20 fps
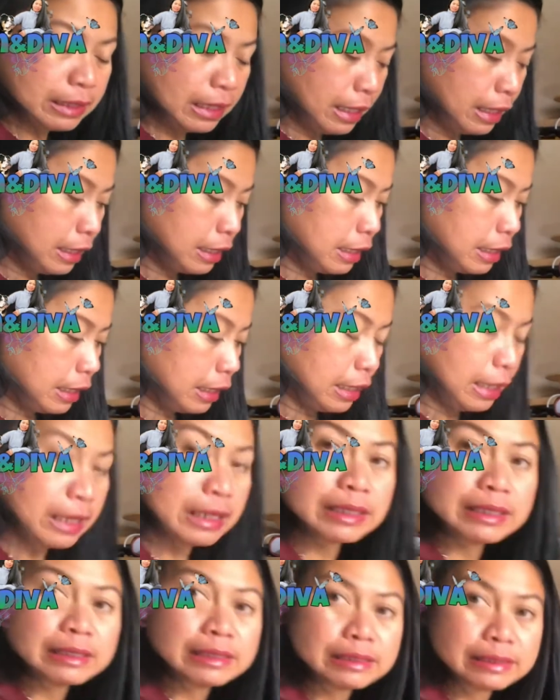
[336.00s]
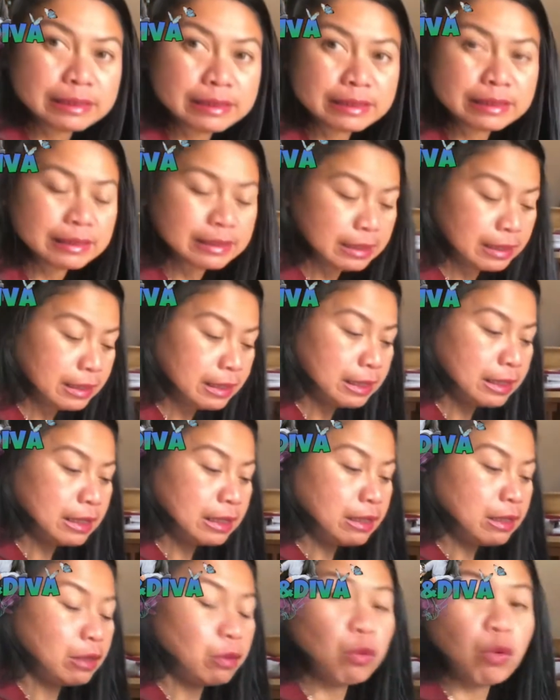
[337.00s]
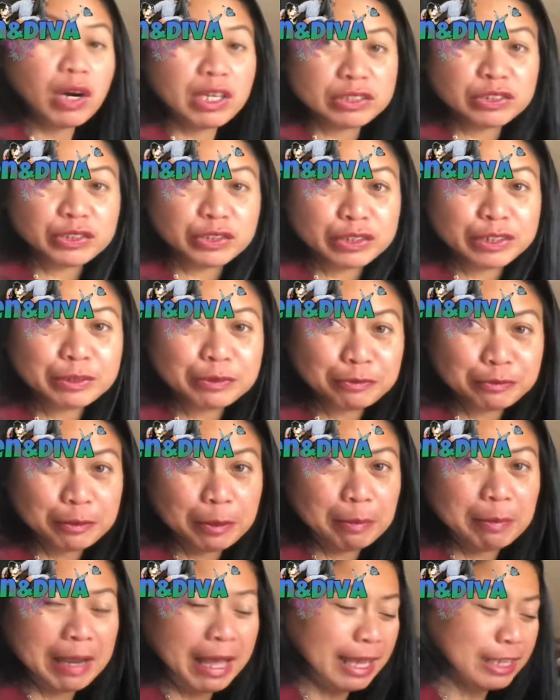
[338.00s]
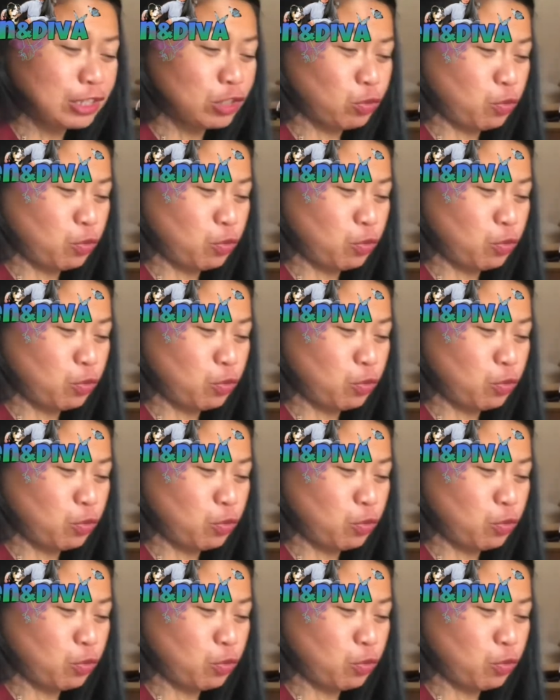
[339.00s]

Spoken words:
I got water from last